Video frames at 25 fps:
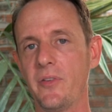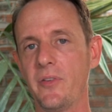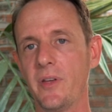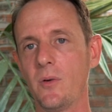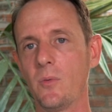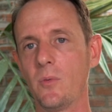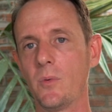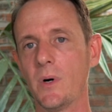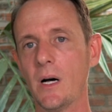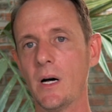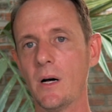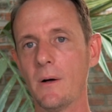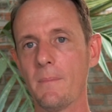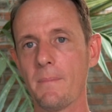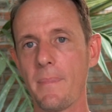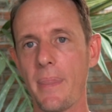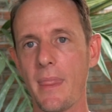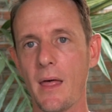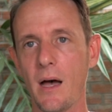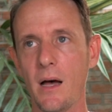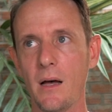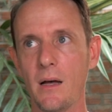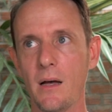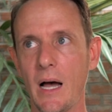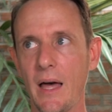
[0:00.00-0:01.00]
And well,
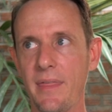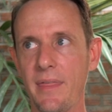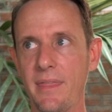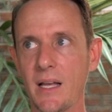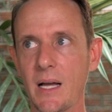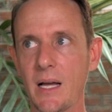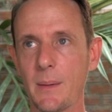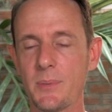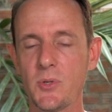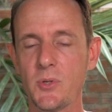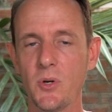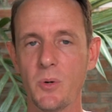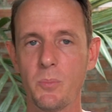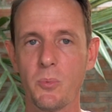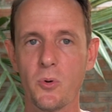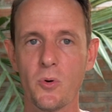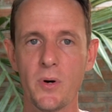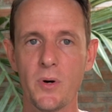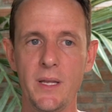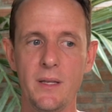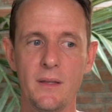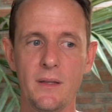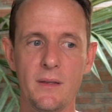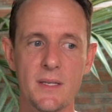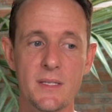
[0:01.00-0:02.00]
I think up to a
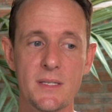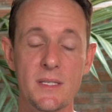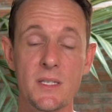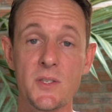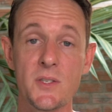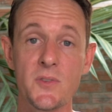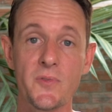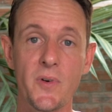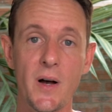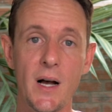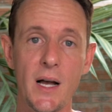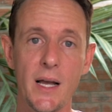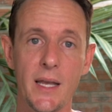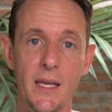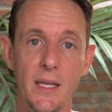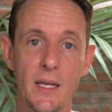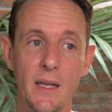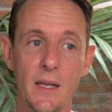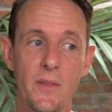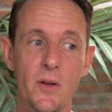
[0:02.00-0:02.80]
point, this is fine.